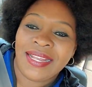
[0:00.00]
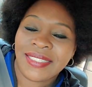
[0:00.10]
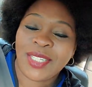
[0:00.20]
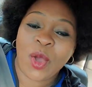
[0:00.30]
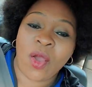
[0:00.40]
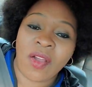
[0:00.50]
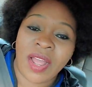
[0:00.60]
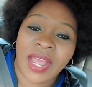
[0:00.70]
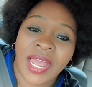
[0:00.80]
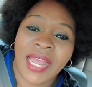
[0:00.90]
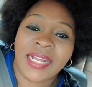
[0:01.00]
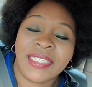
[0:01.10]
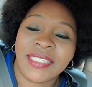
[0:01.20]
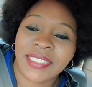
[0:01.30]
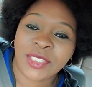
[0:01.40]
So
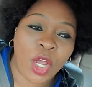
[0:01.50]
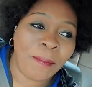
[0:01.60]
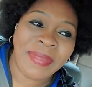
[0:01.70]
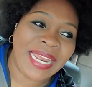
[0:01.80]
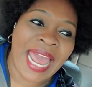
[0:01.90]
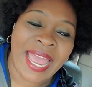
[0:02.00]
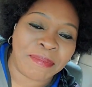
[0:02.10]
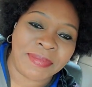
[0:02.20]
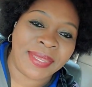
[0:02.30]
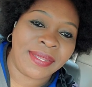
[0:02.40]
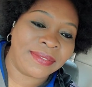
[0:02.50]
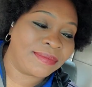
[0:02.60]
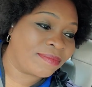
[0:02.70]
don't be like me,